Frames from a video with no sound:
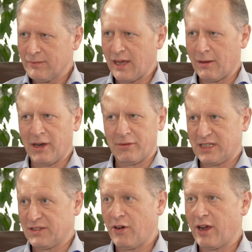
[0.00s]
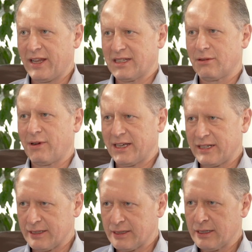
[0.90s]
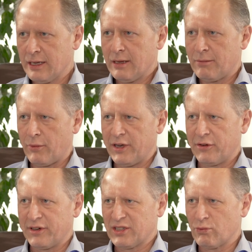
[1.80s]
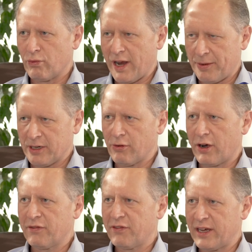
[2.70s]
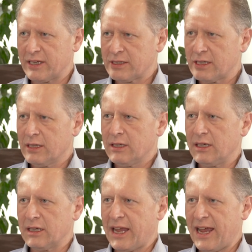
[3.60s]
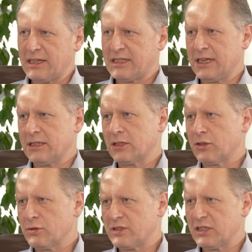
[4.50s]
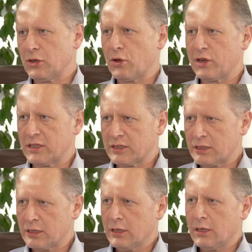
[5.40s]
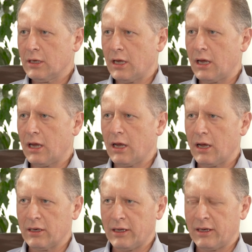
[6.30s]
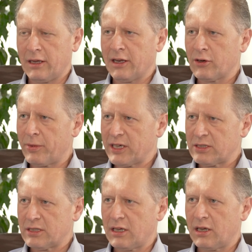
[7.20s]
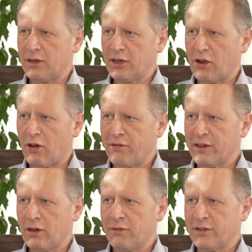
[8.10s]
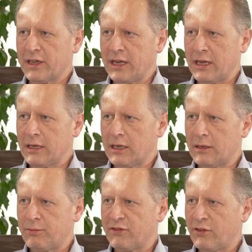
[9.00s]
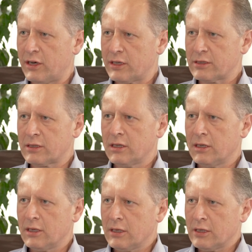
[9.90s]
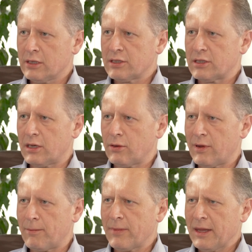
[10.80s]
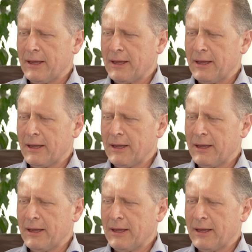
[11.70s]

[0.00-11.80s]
which is fine. That's the way it is. But when you're in this rapid growth phase, it can tend to goose the earnings a little bit, of the key providers. So